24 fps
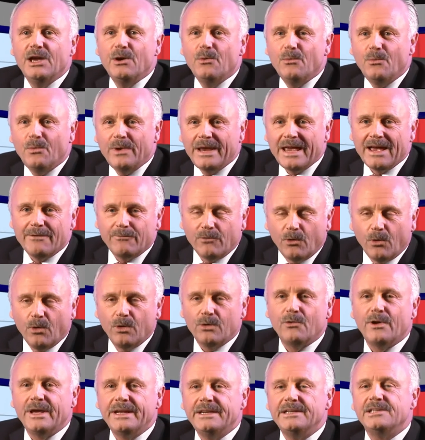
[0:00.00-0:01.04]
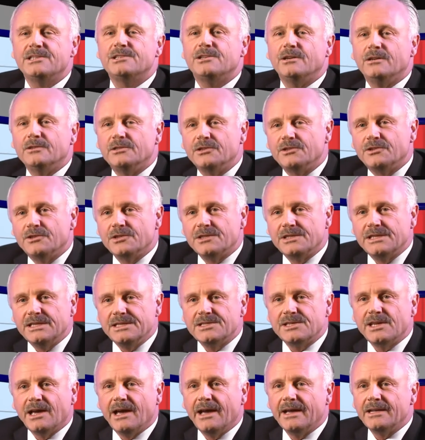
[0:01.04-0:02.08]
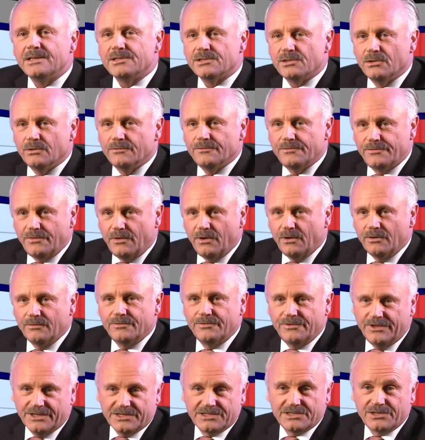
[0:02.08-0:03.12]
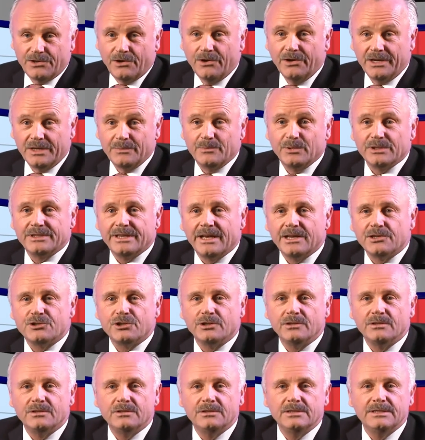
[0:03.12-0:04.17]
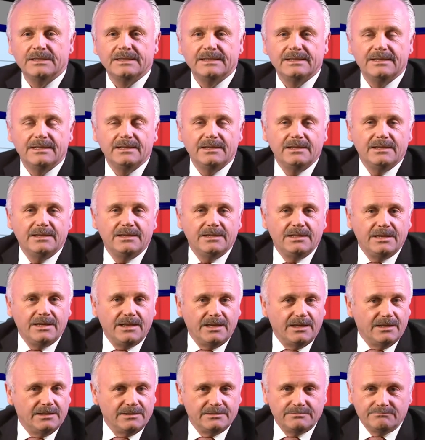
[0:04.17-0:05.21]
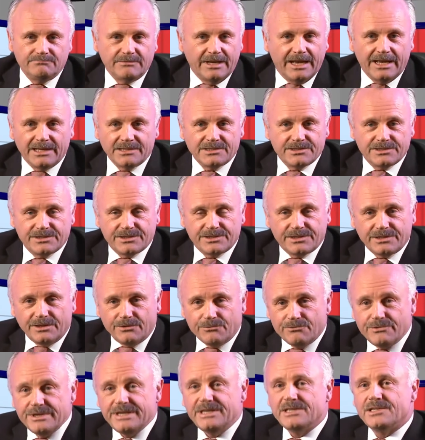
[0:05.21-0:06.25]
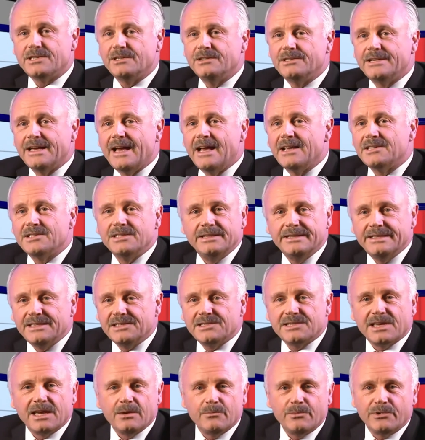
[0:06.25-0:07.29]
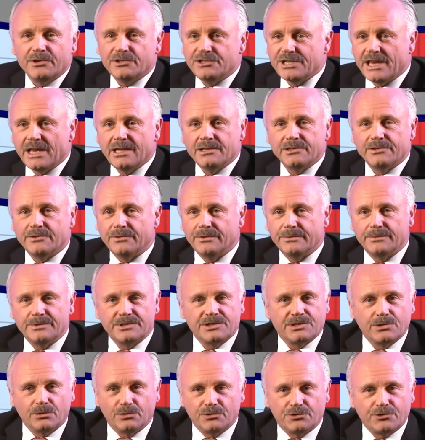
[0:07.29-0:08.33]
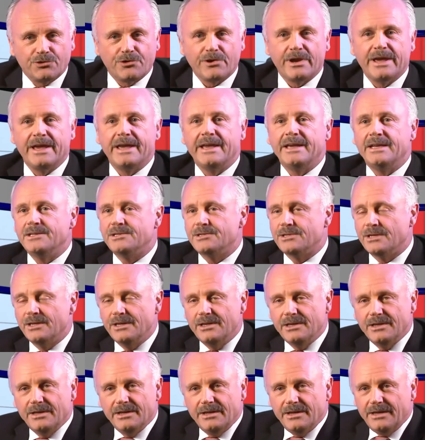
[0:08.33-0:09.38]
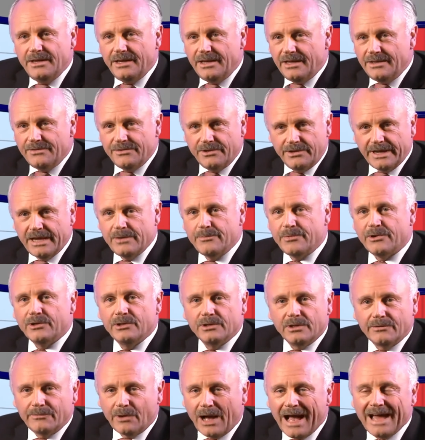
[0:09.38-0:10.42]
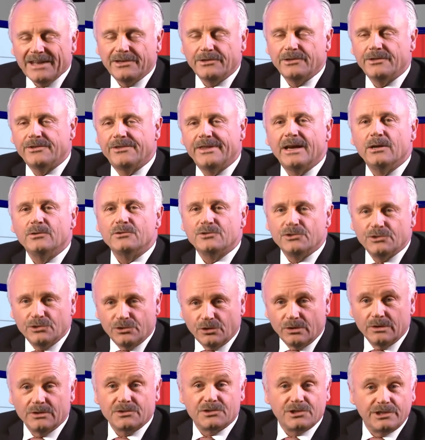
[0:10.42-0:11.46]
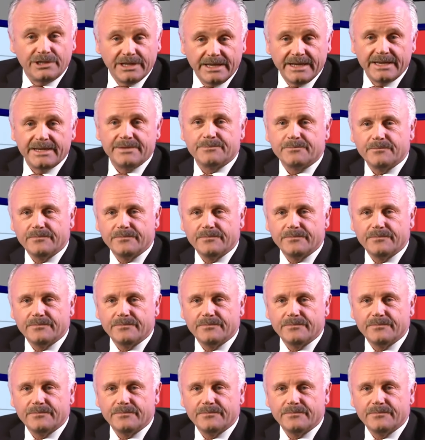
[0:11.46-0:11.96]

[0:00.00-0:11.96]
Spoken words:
we have already started to see signs of this earning potential. As recent as in December, January, we saw trades in the neighborhood of $100,000 a day.